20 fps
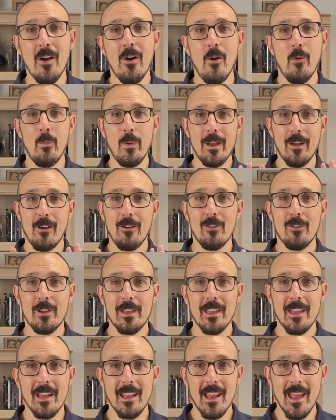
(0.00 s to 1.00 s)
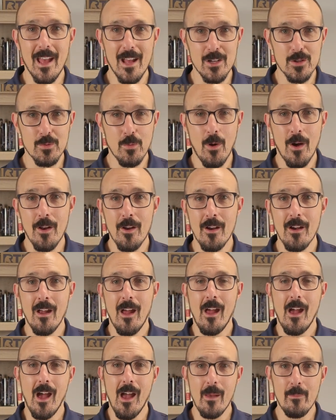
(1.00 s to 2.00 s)
We are looking at Edgewater.
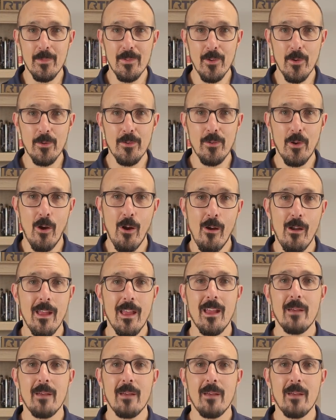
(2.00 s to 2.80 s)
I am so sorry,